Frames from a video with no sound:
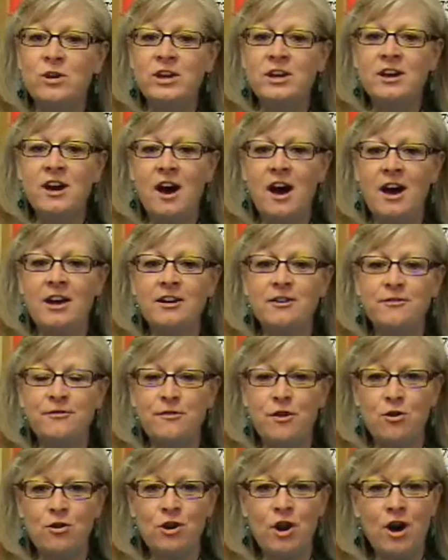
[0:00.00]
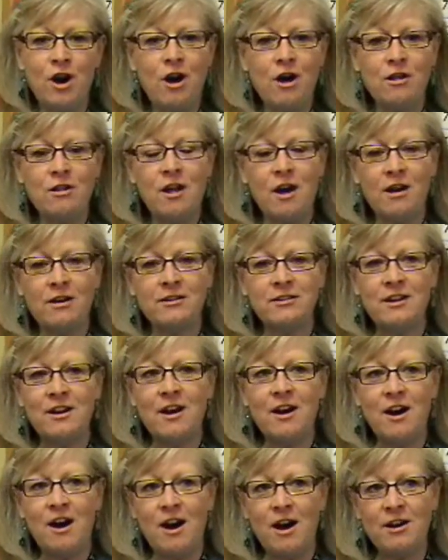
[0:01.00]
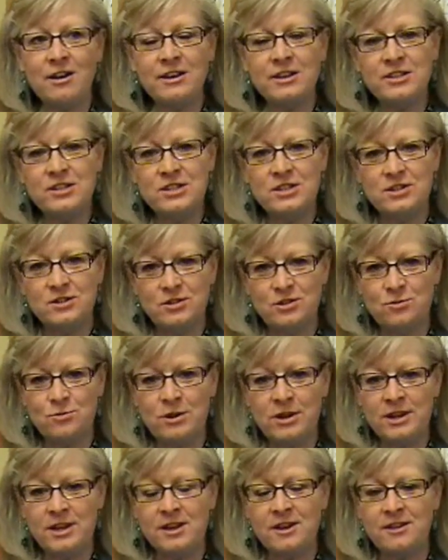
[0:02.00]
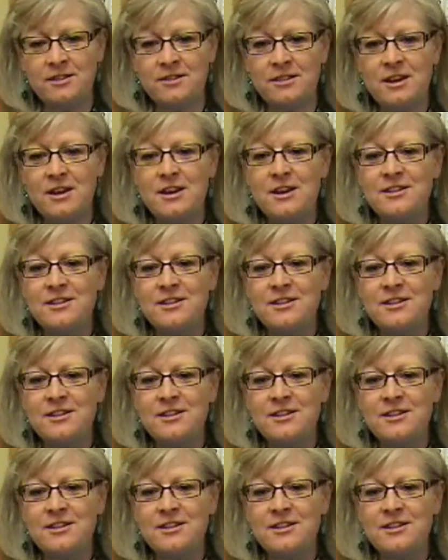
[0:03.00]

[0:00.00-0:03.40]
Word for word: We got a phone call on August 20th